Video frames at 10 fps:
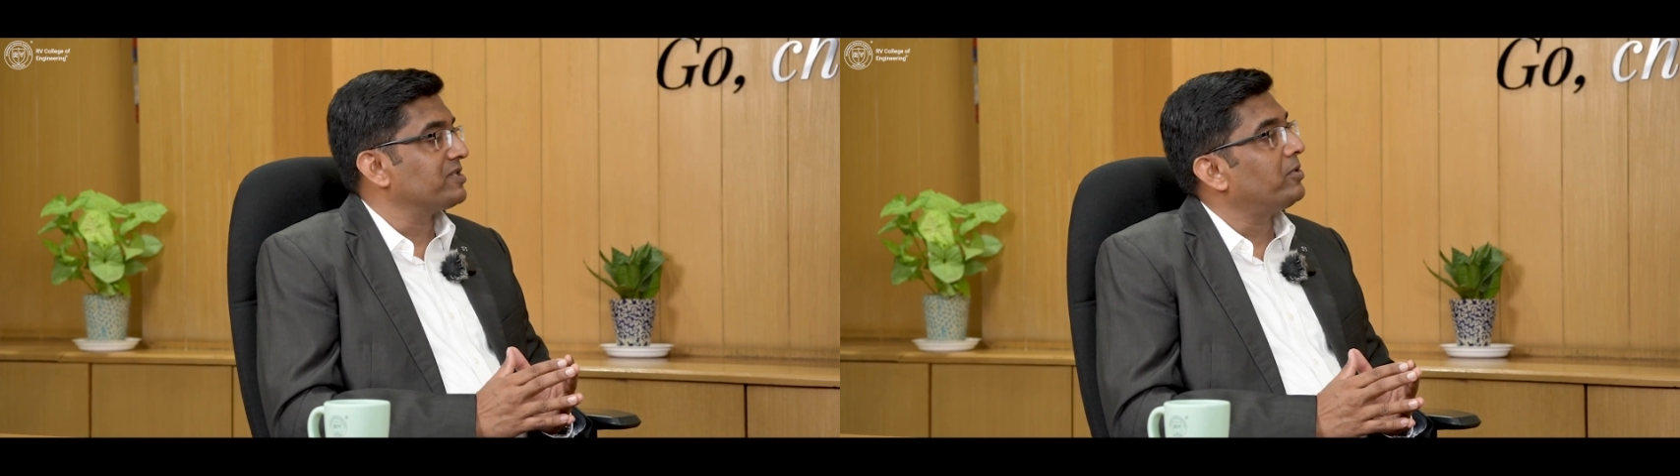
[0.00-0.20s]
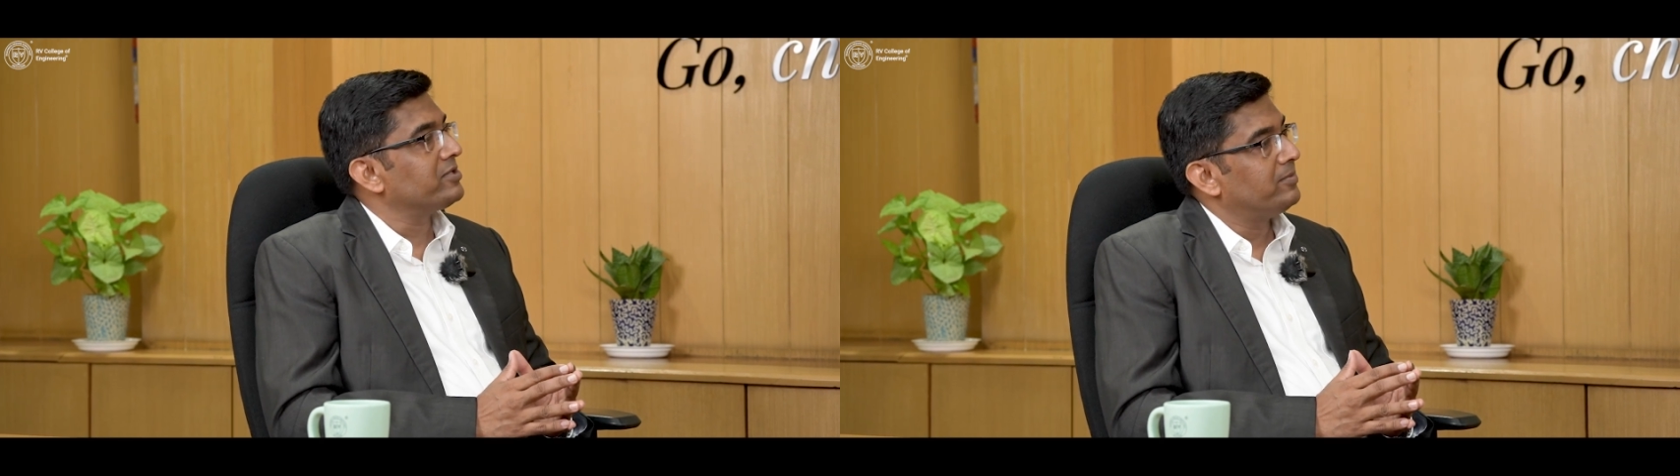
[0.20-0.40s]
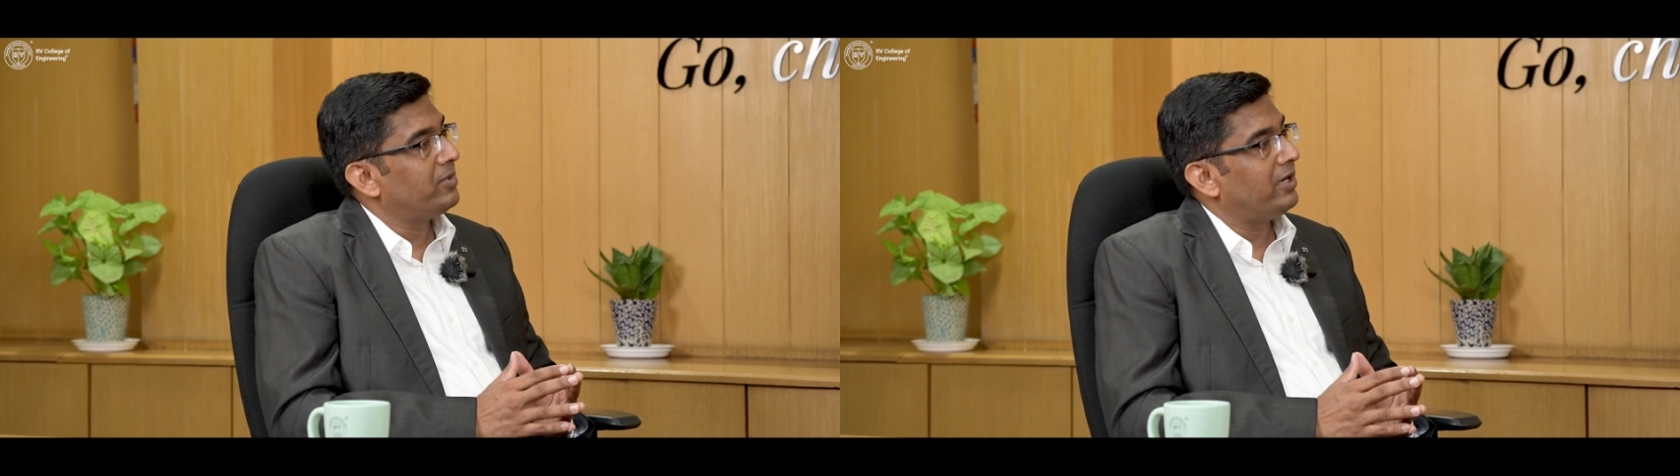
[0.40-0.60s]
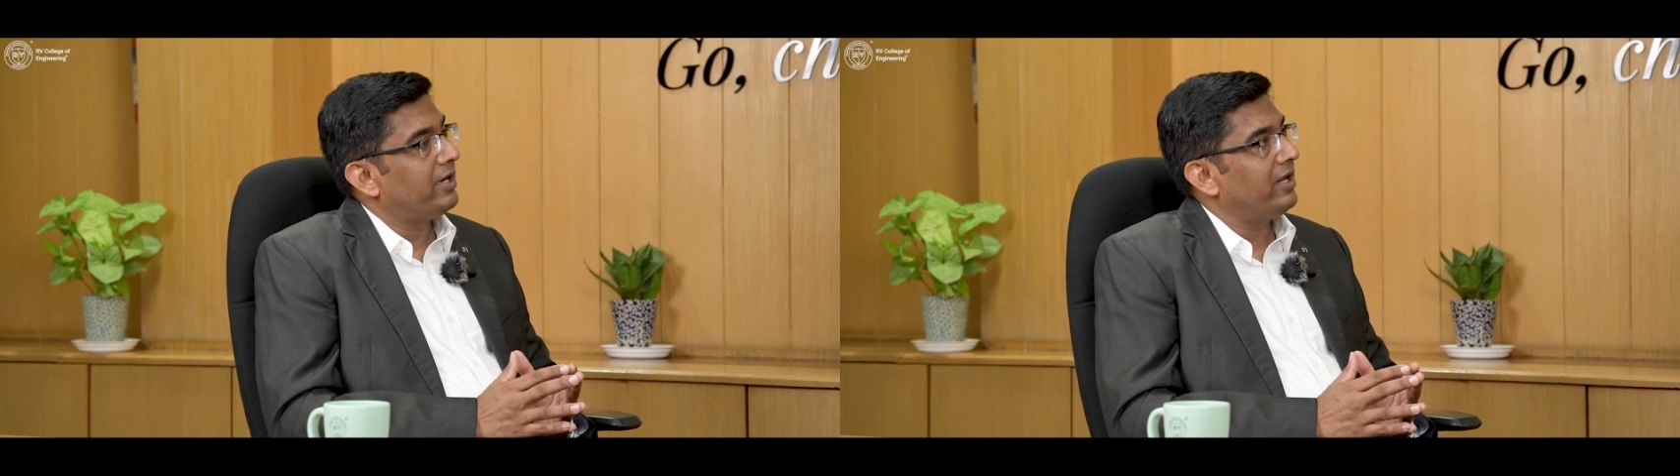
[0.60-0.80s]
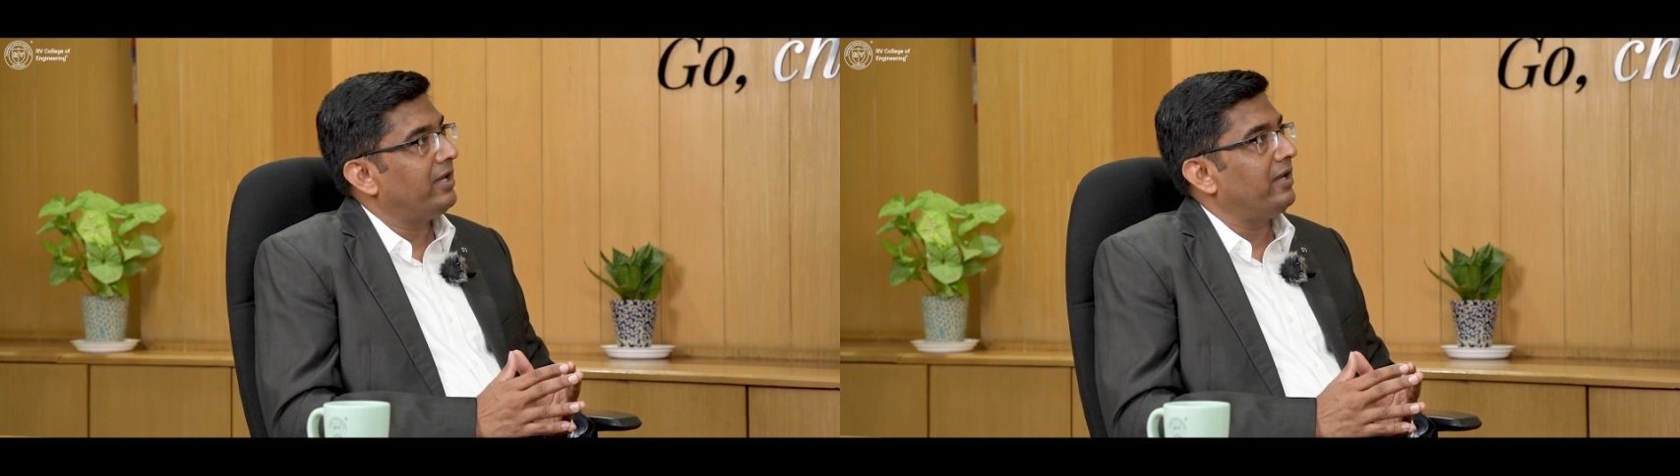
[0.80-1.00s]

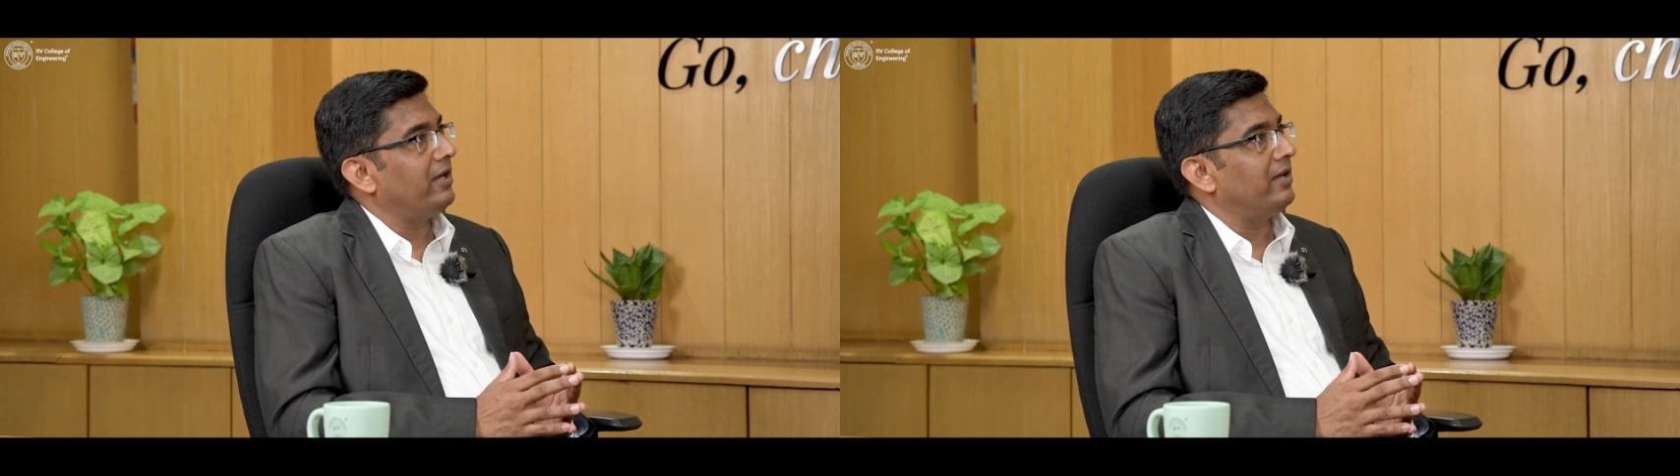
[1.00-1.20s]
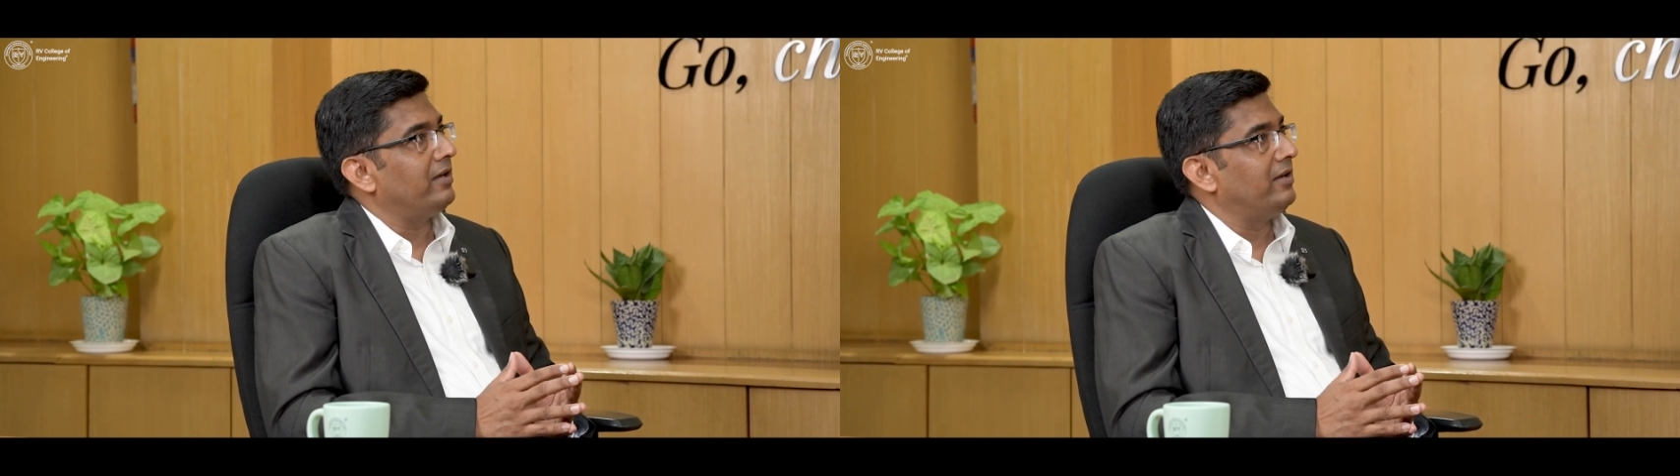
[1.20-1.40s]
responsibility